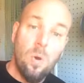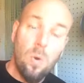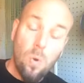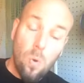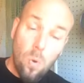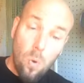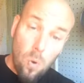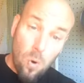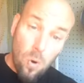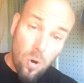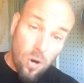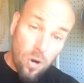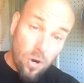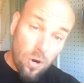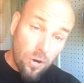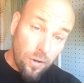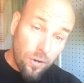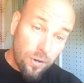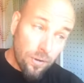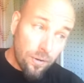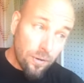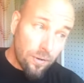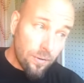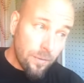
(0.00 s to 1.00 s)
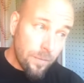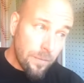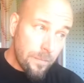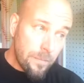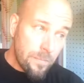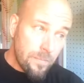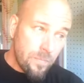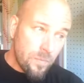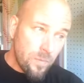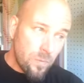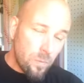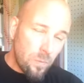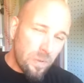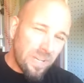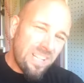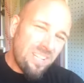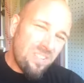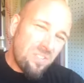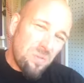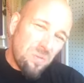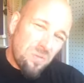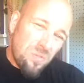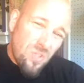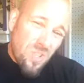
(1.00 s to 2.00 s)
Or we can
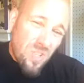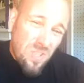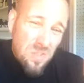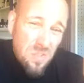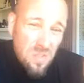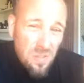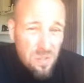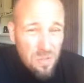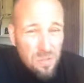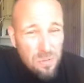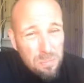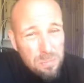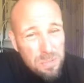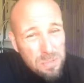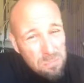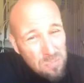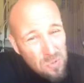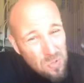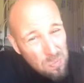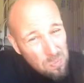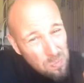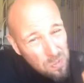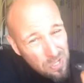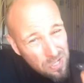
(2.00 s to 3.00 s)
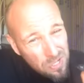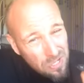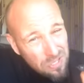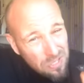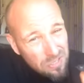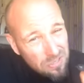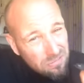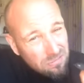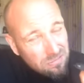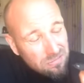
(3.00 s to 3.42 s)
do just a little bit more work